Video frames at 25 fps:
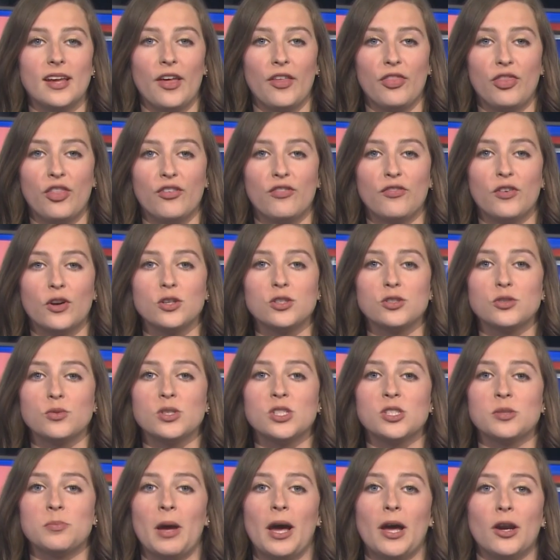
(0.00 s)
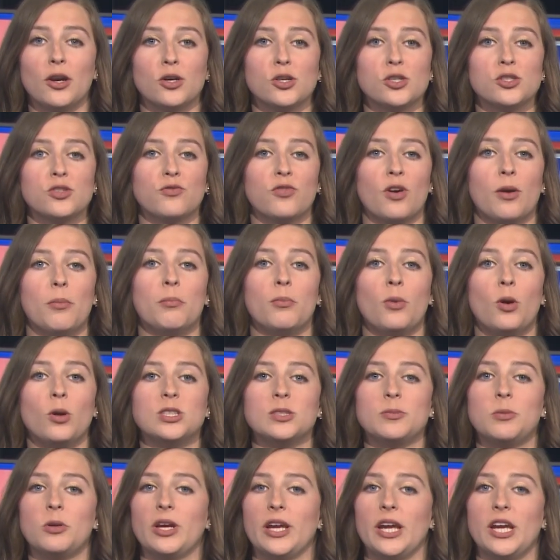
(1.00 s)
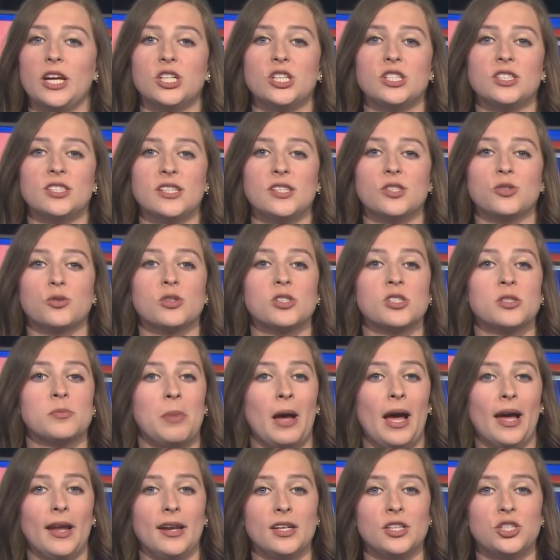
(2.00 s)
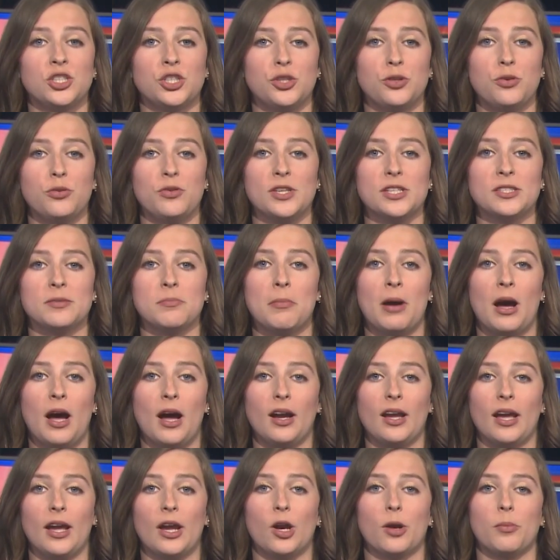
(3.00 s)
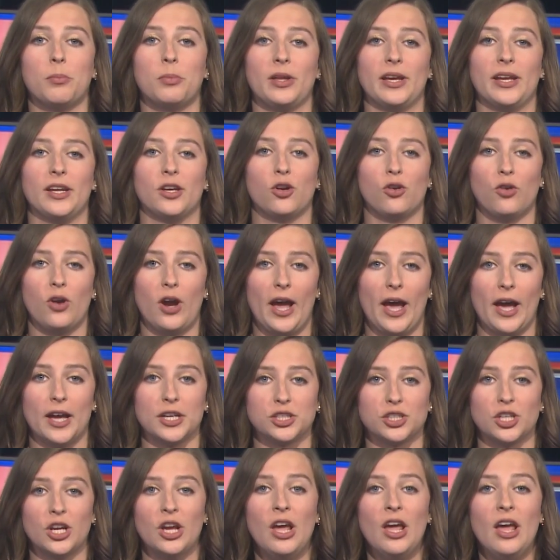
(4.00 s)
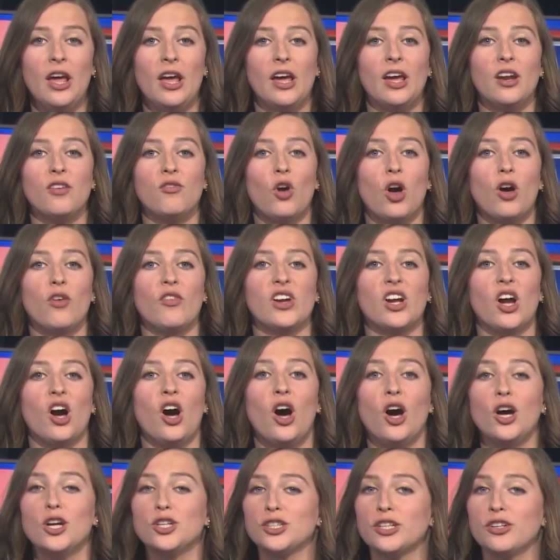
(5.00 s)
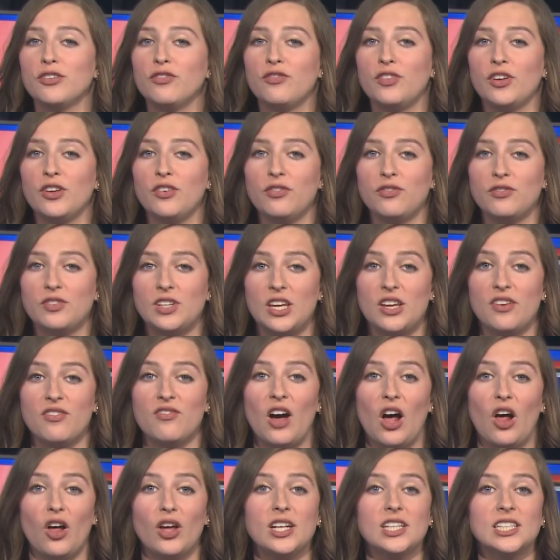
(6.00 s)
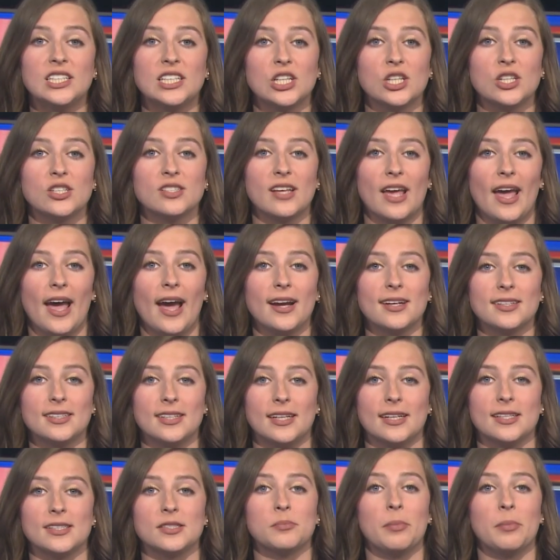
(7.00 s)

as the first responders from multiple agencies responded to this mock airplane crash, involving 150 volunteers acting as